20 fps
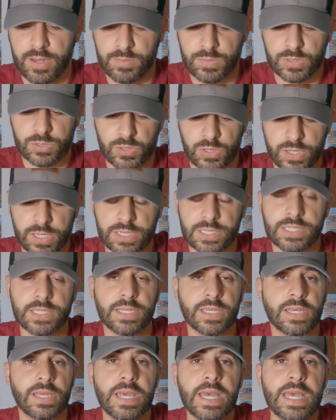I'm just looking
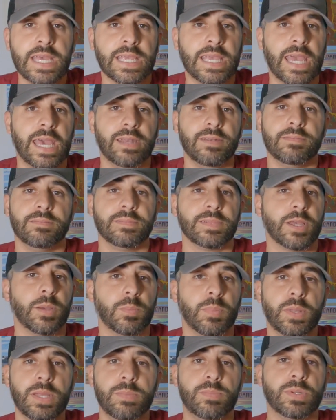to get
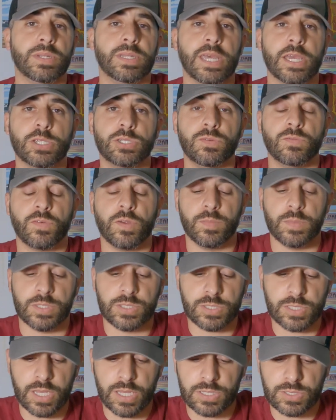complete protection from the
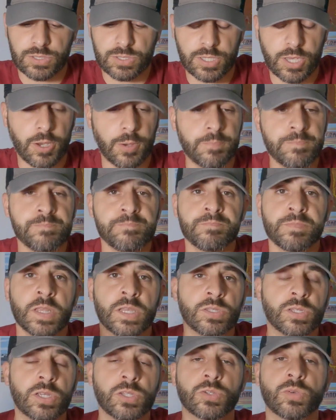sun. So
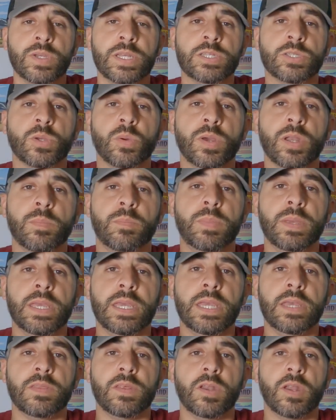sunscreen is going to
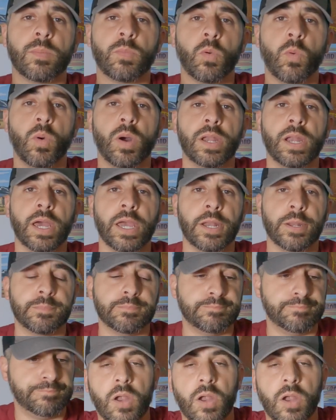be the number one item.